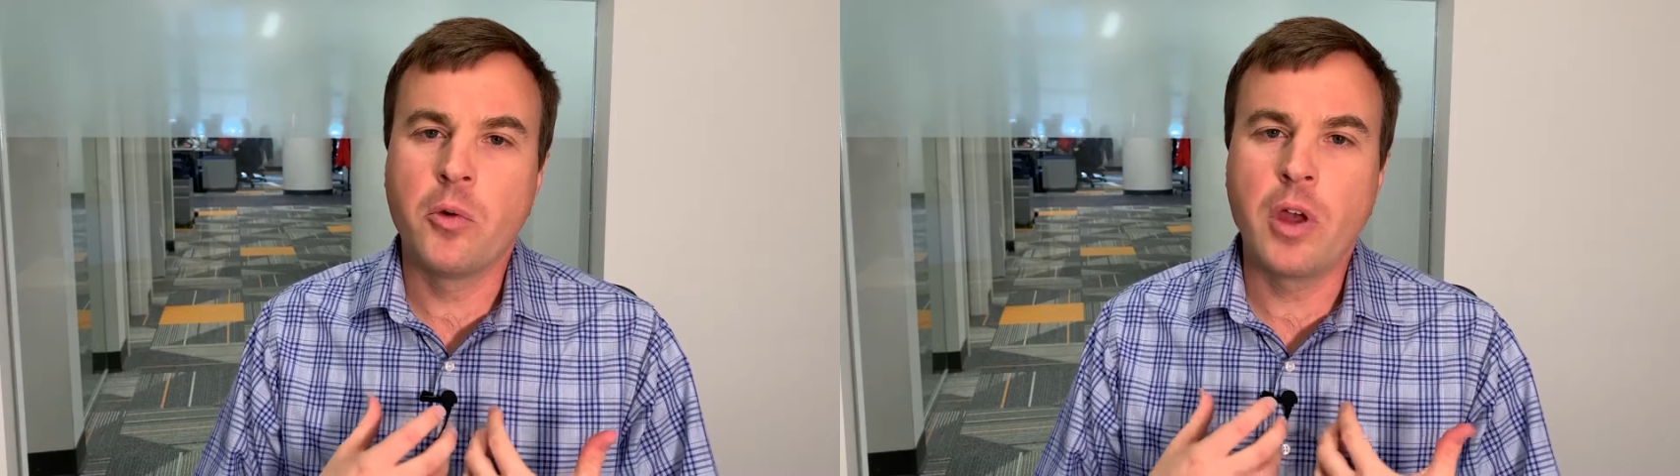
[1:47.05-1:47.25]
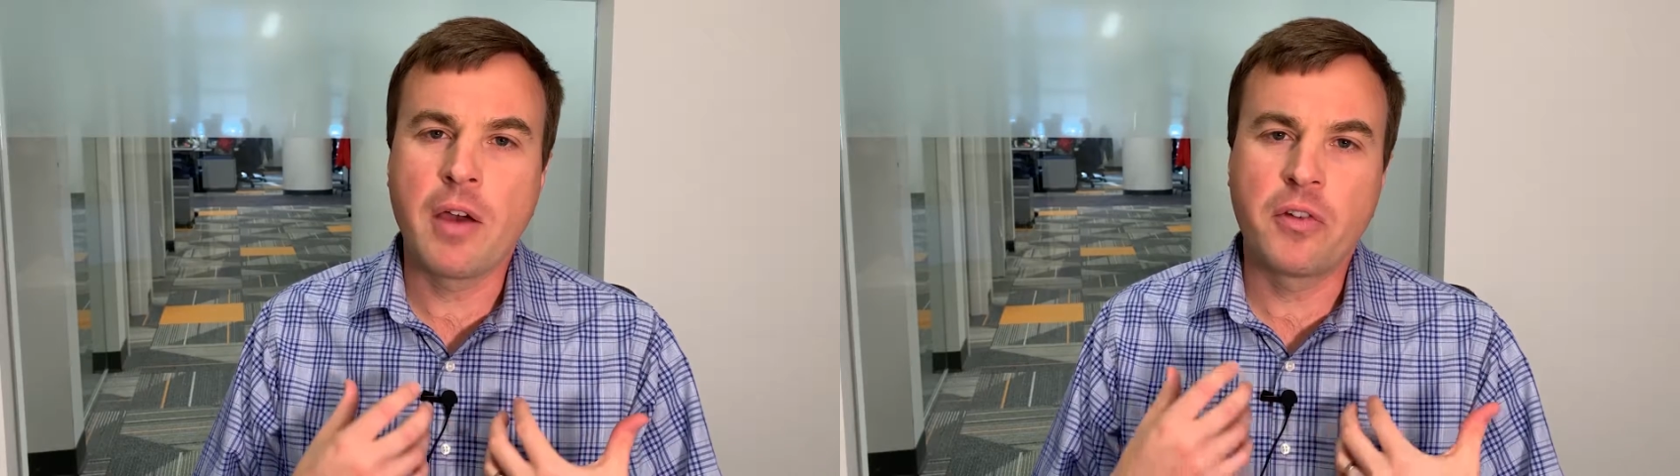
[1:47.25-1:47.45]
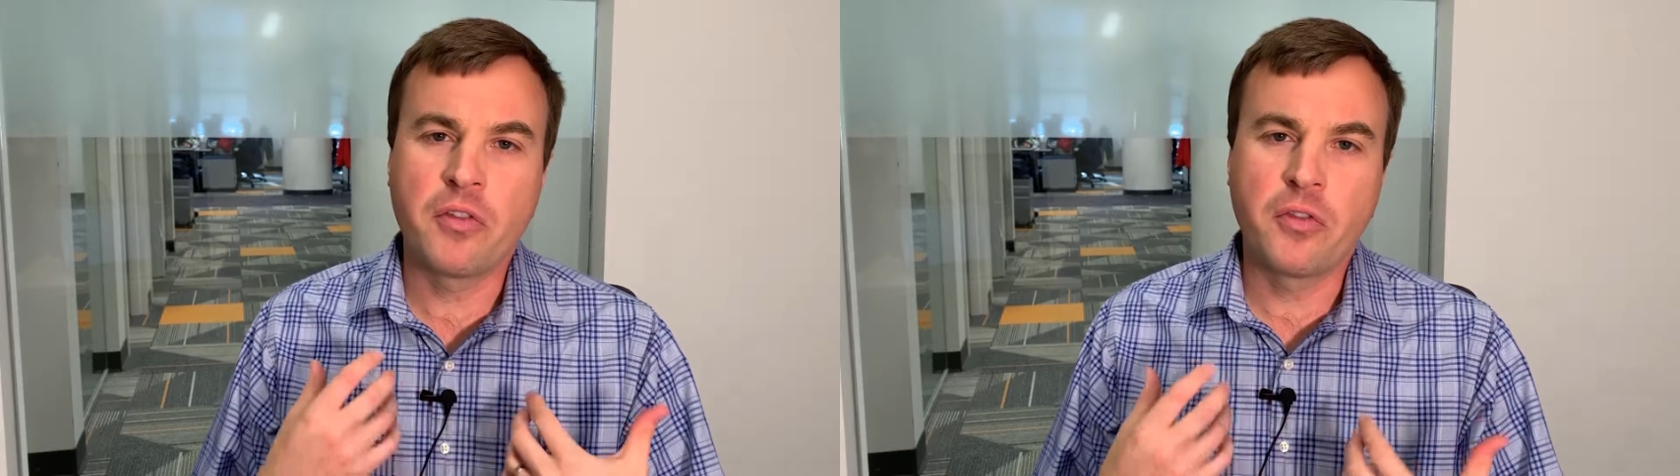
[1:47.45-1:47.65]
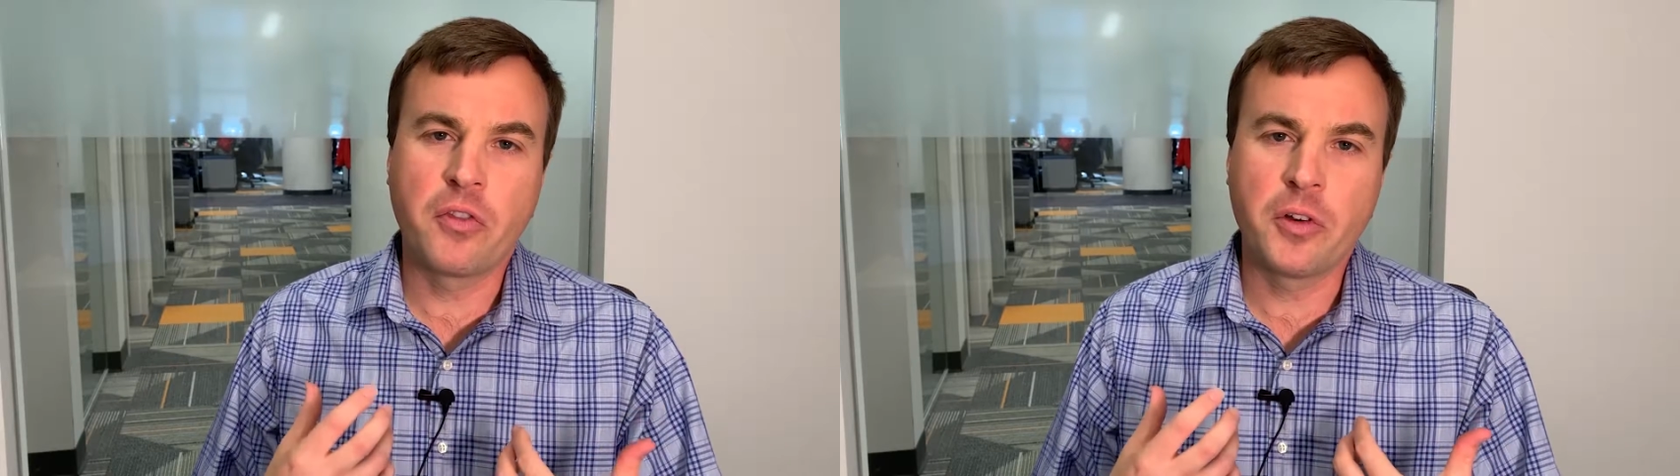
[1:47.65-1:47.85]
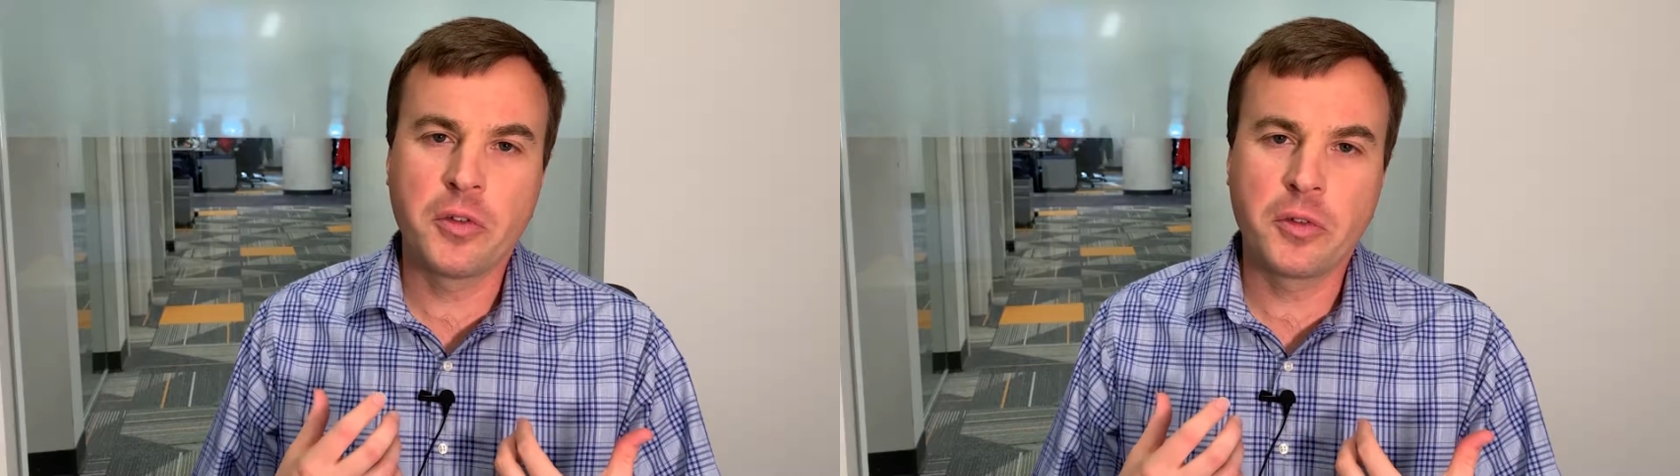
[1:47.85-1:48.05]
we have to
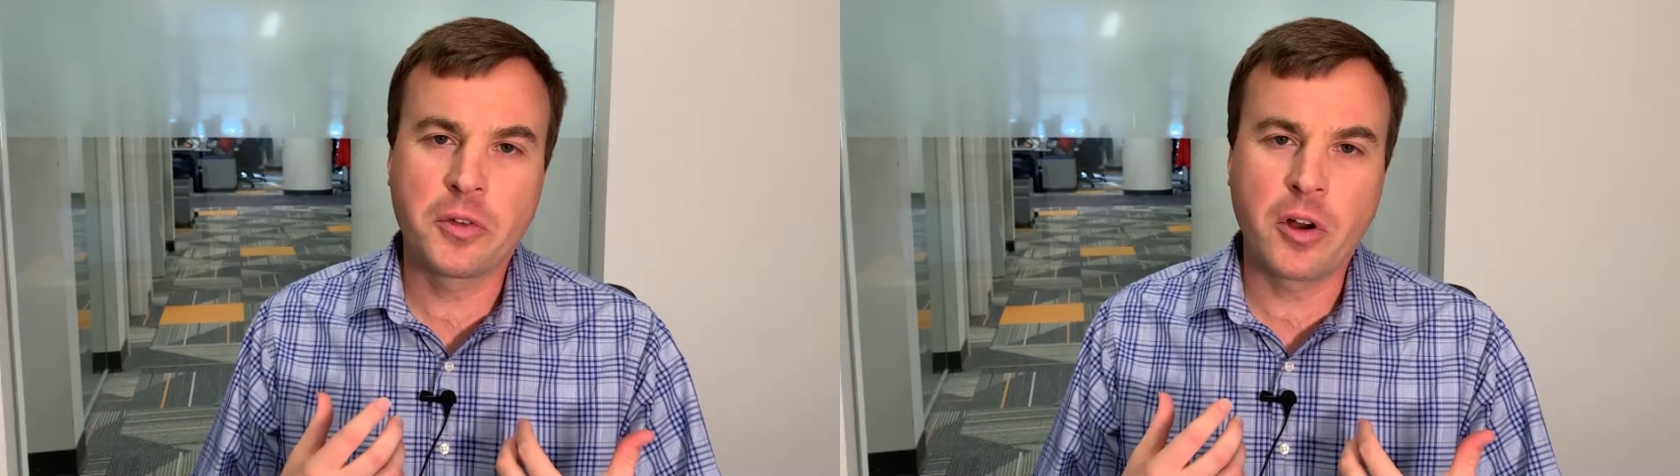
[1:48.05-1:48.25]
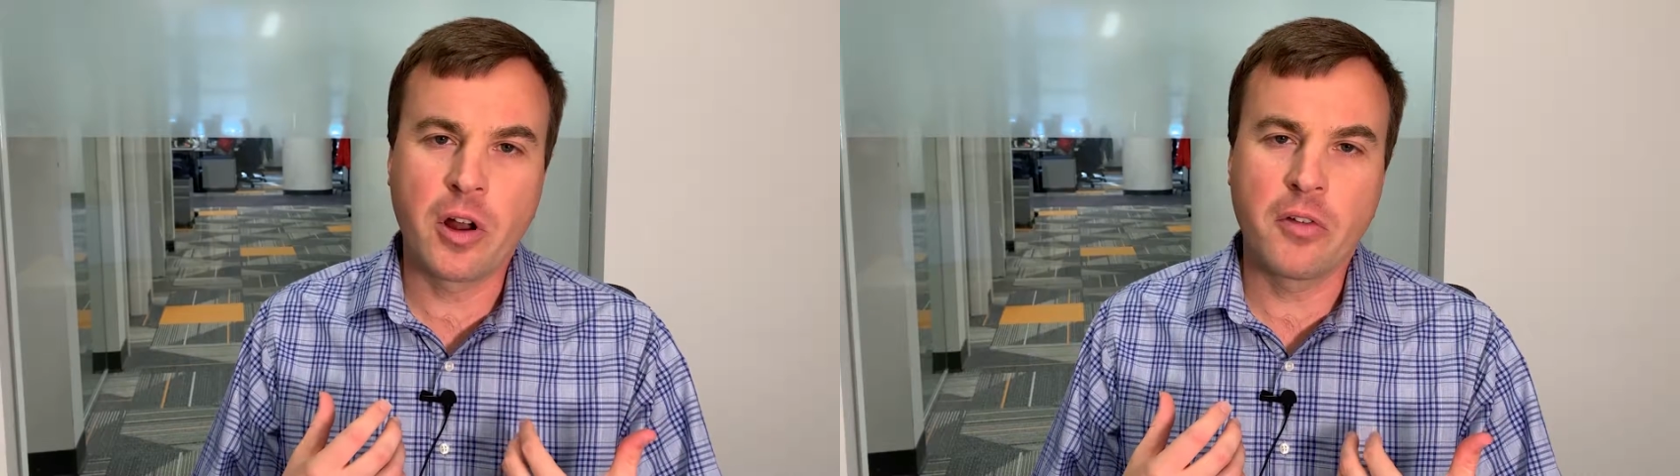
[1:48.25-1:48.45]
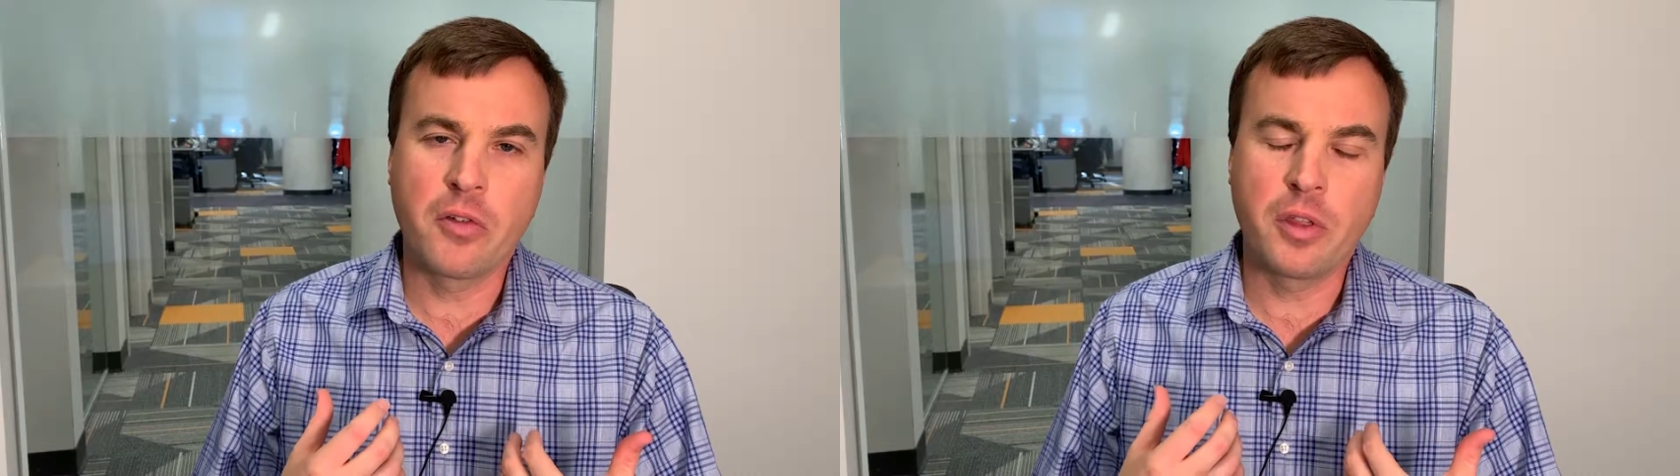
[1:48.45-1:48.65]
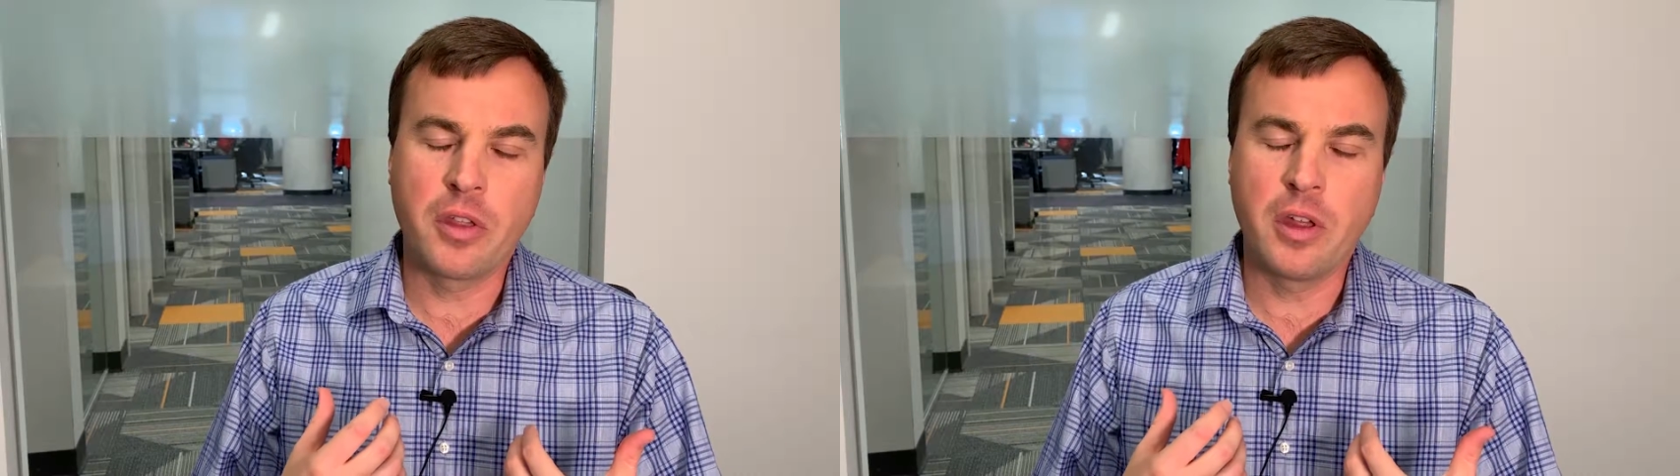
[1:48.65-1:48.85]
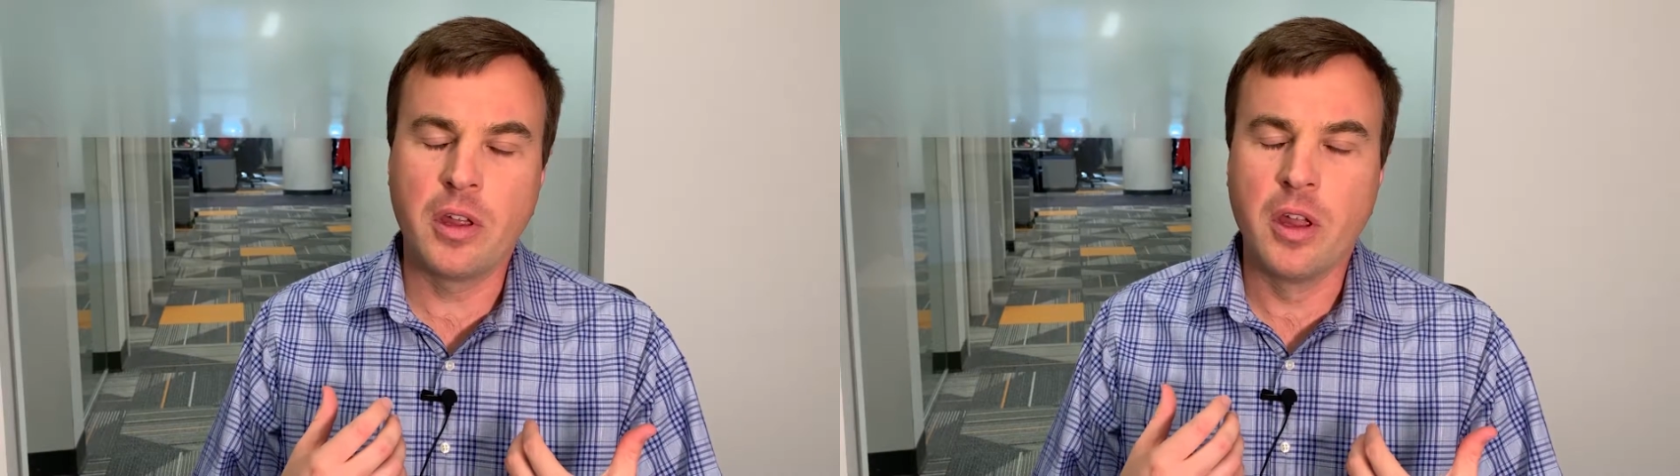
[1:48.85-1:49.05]
first start off
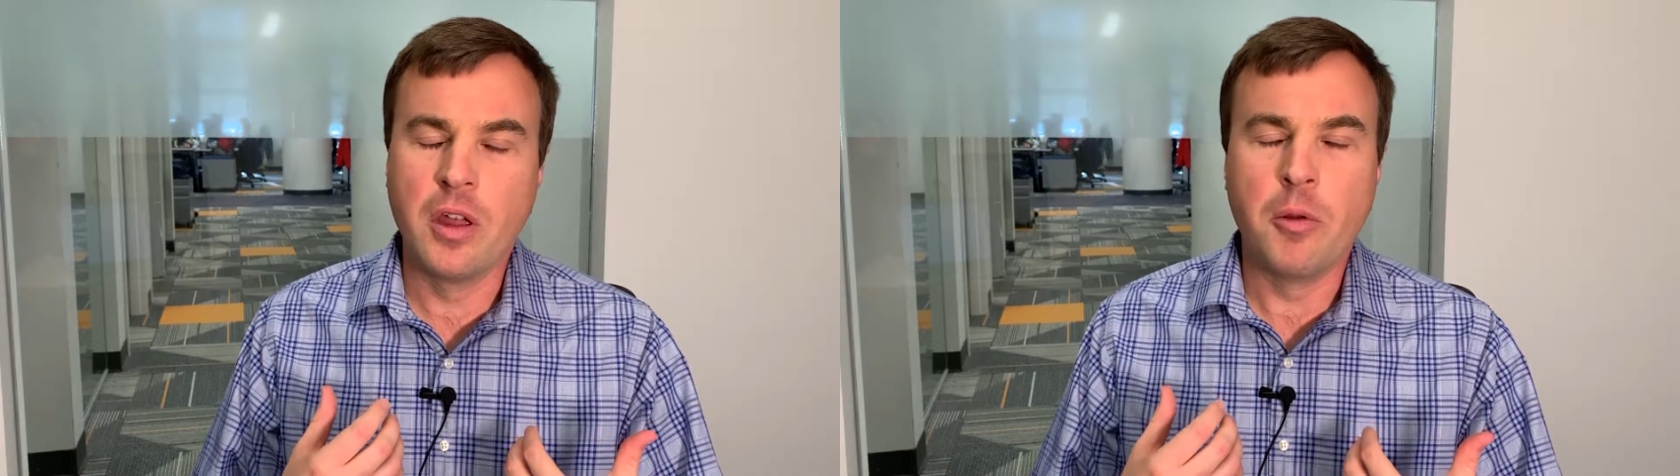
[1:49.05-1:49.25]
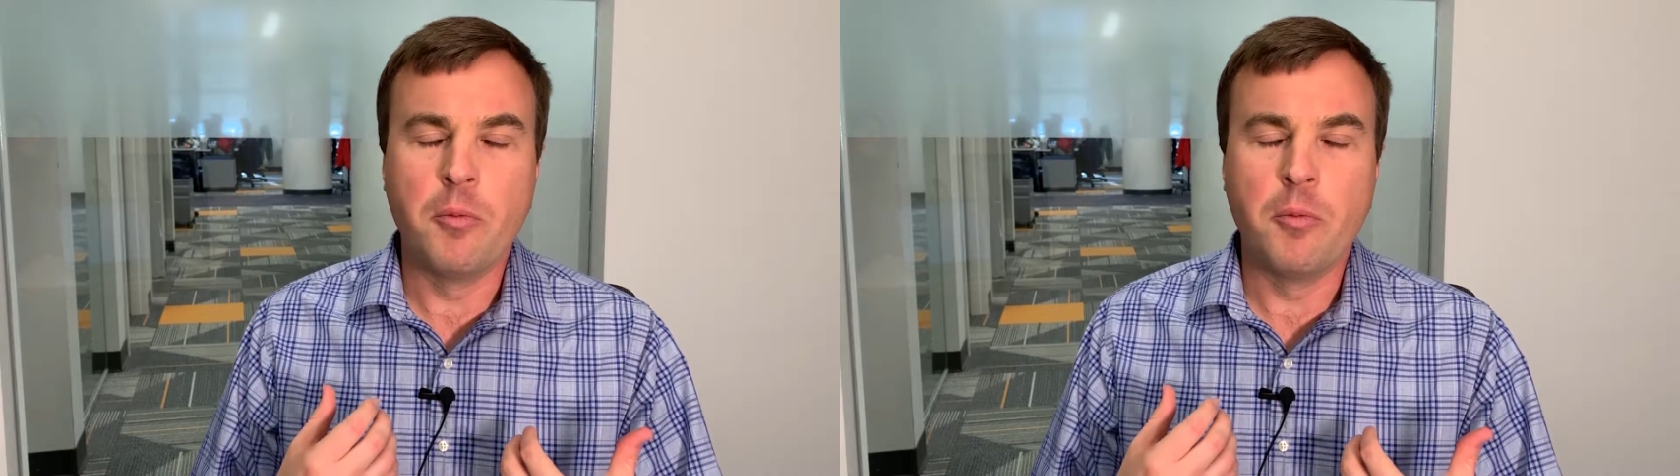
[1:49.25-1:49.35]
with the,